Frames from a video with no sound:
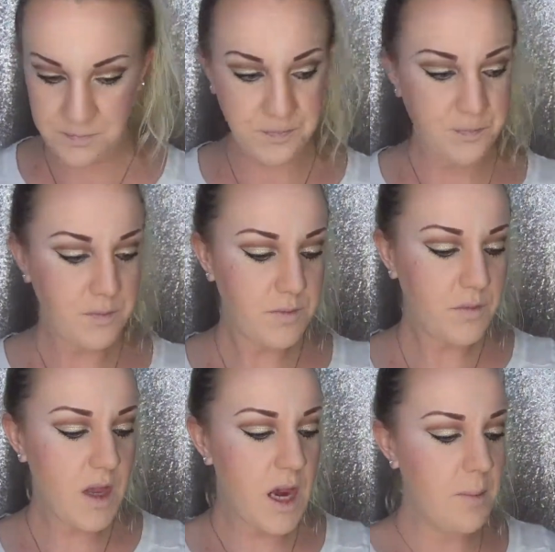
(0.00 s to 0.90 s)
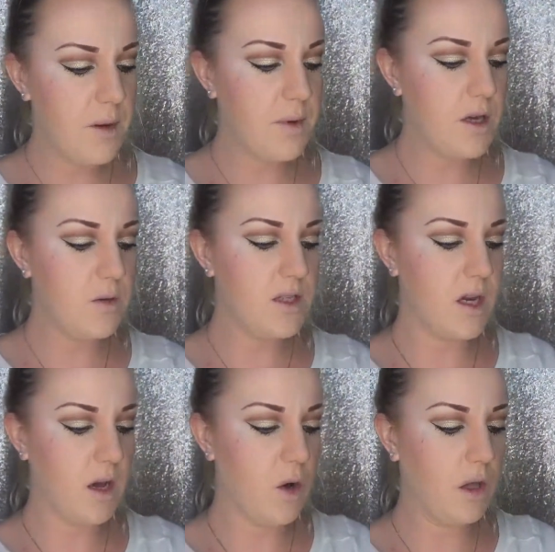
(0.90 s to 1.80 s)
And I'm going to be using
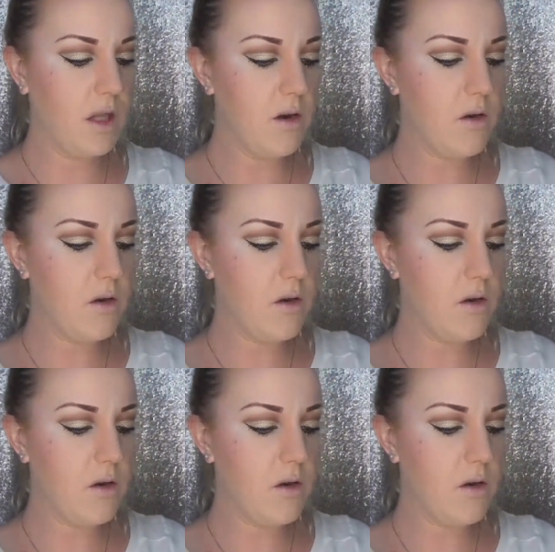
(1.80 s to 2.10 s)
a little